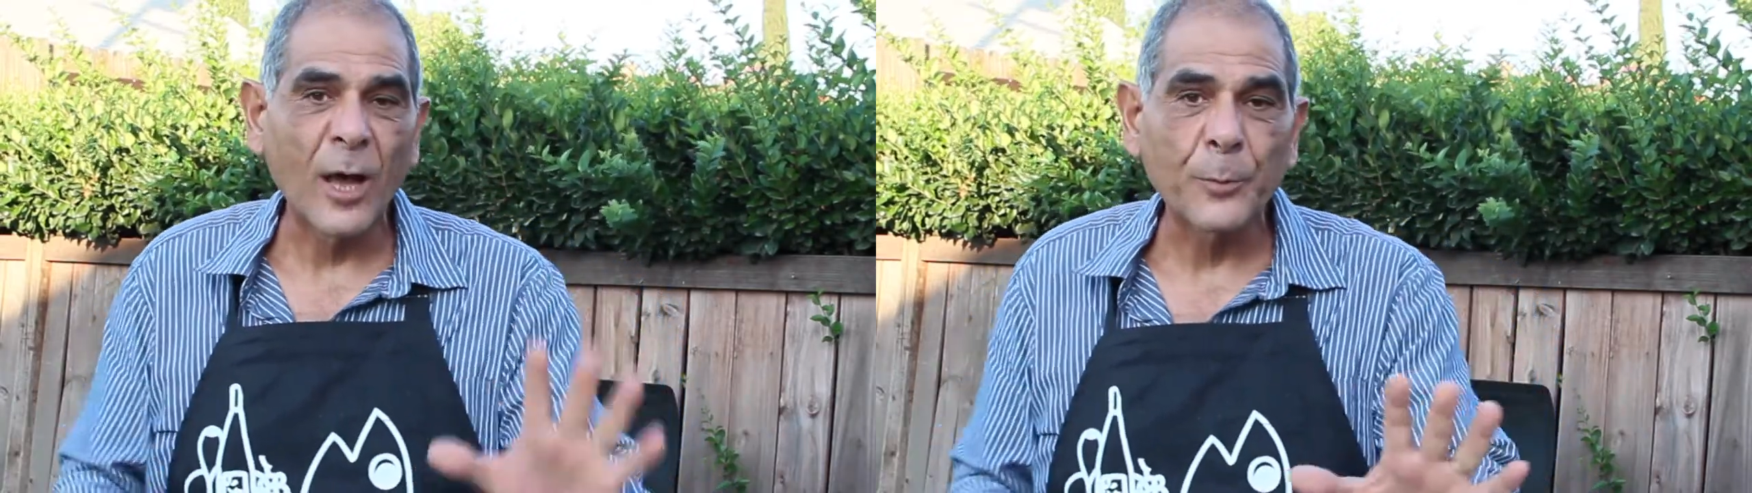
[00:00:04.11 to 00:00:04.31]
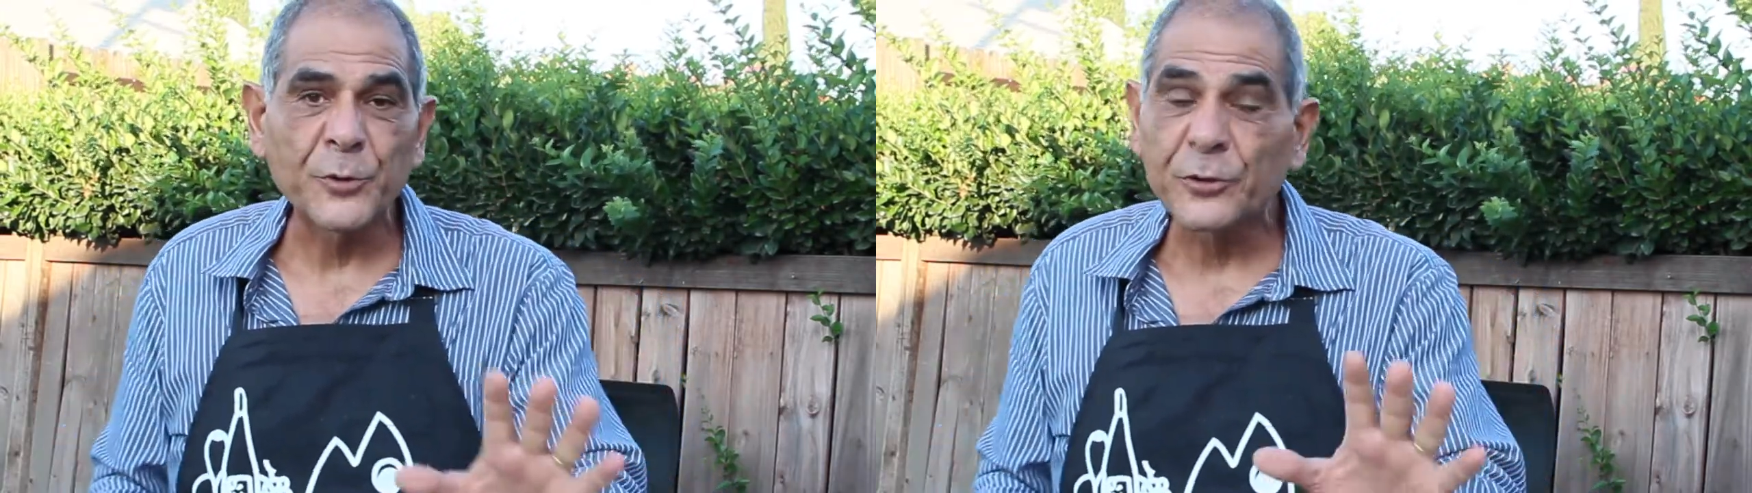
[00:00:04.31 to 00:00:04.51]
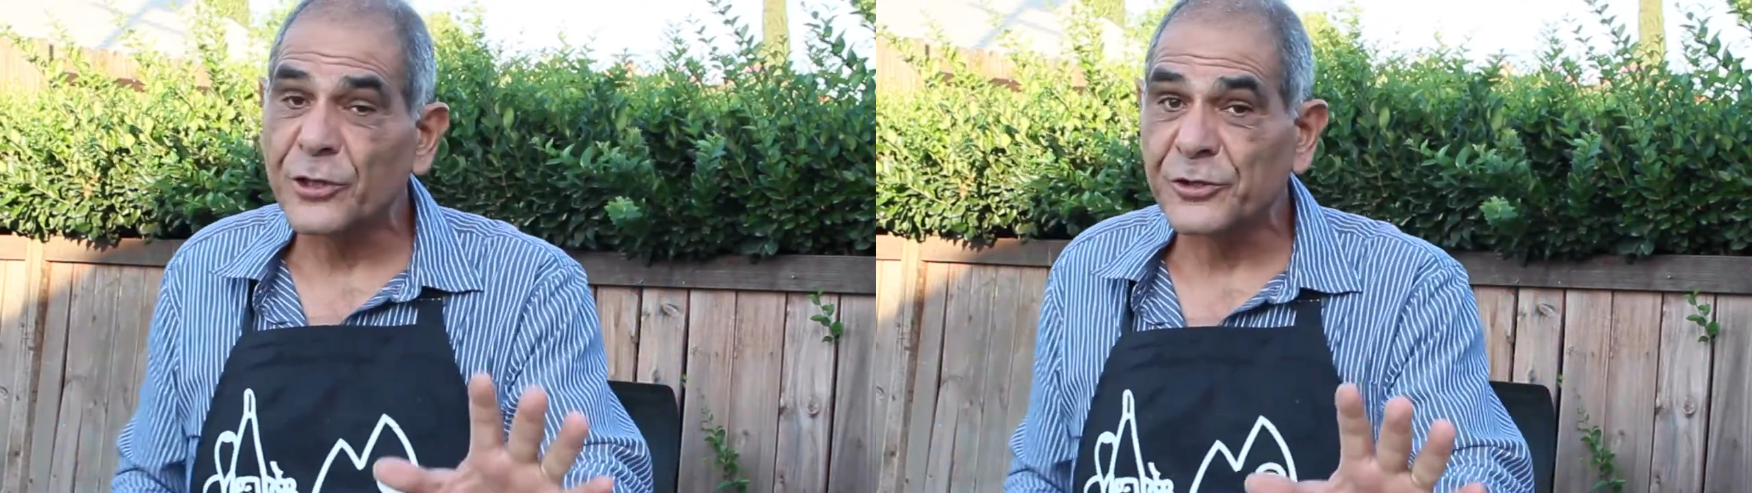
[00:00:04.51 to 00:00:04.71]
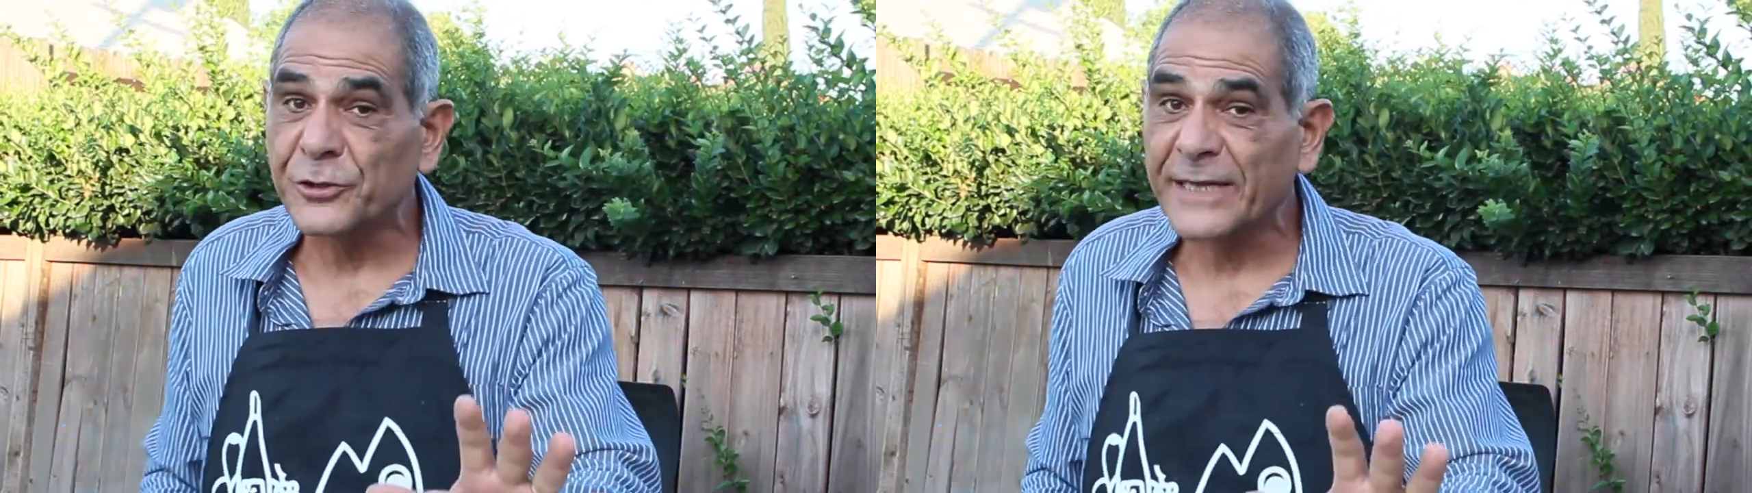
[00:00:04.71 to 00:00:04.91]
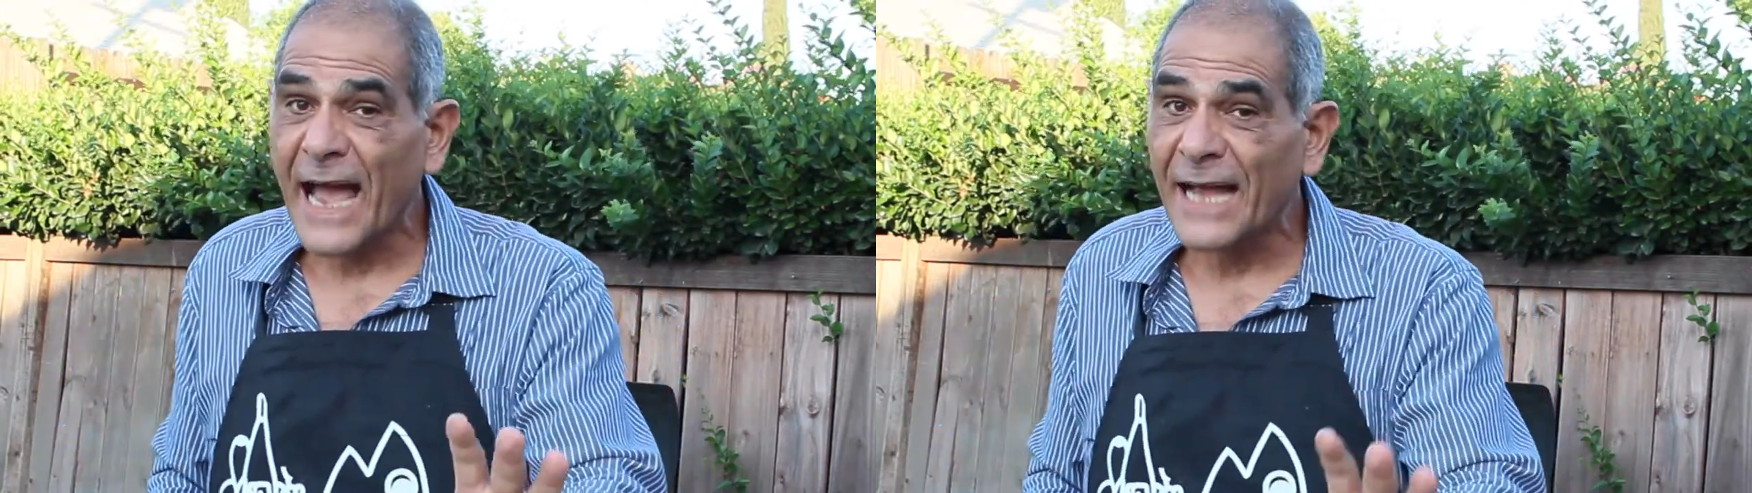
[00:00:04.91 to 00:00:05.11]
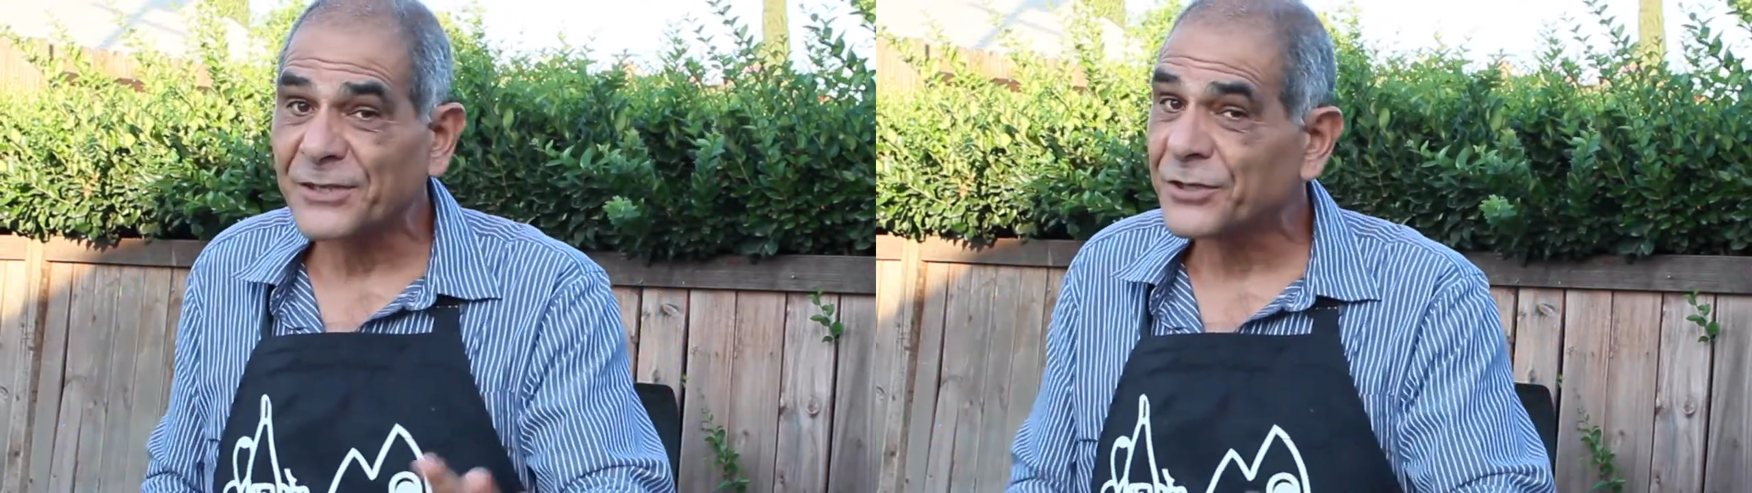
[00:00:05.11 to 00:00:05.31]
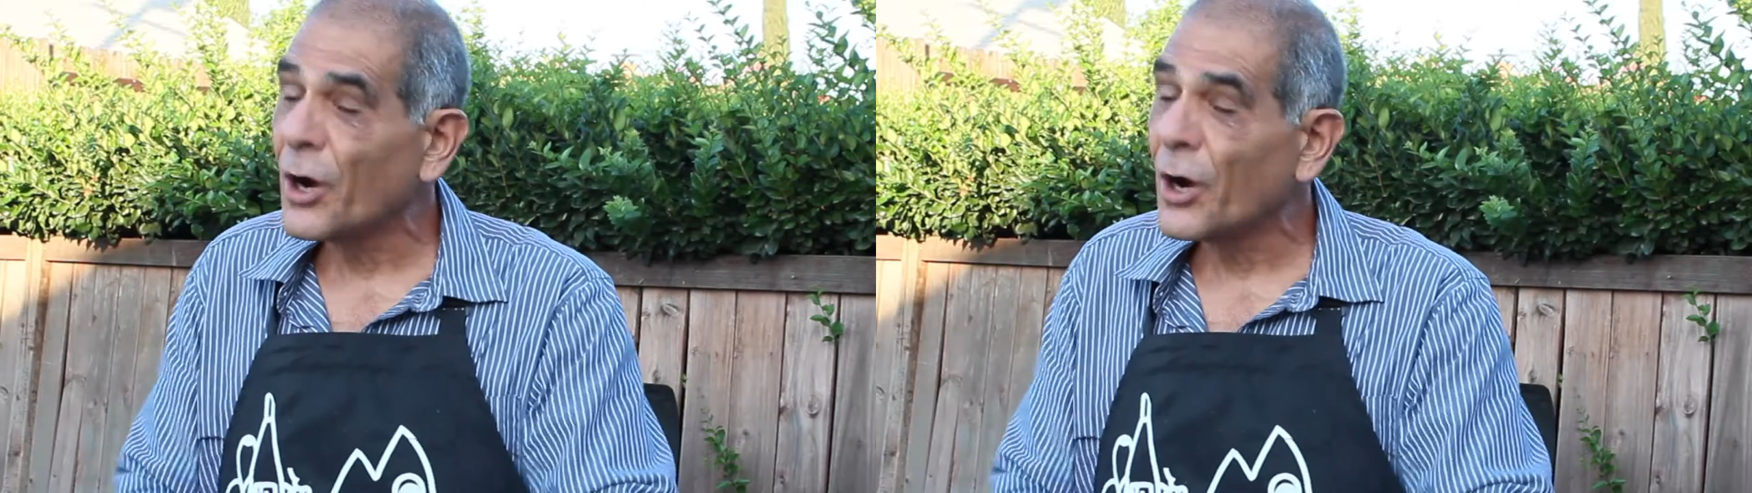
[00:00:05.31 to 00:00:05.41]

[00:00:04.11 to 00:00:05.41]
help you cook your catch